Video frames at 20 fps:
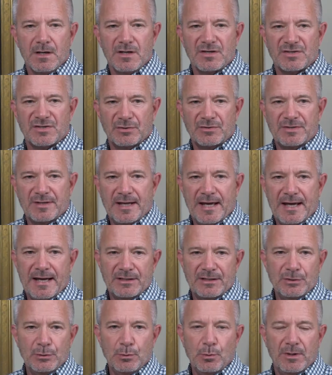So today I
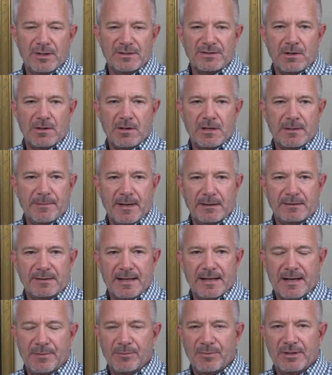do want to talk about
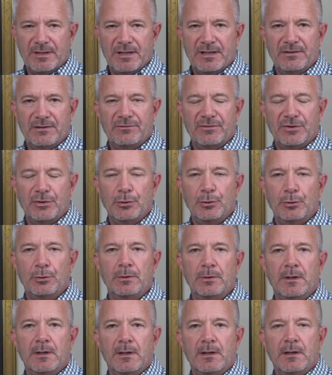that. I'm going to give
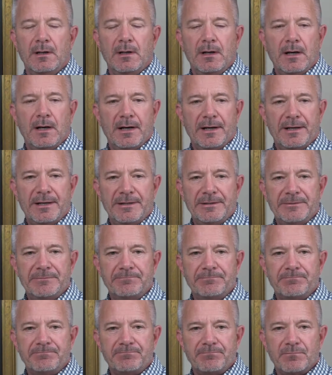you
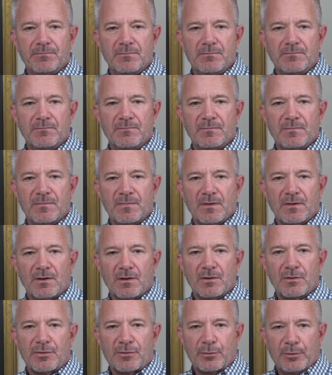
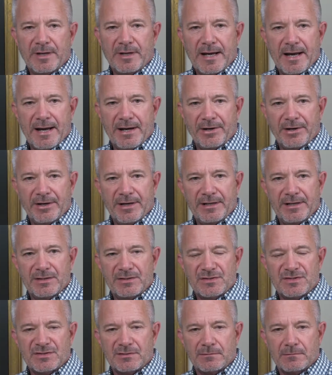3
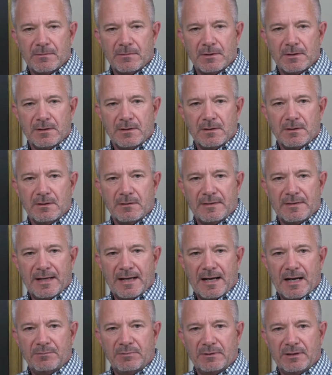areas that
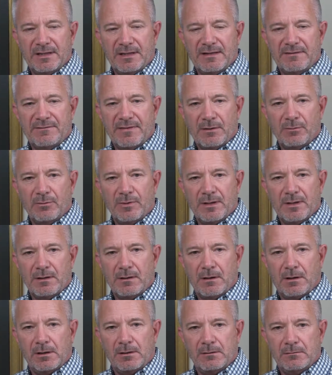I believe that we
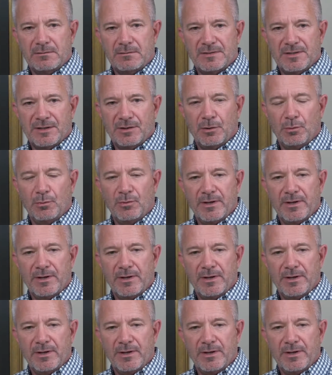deal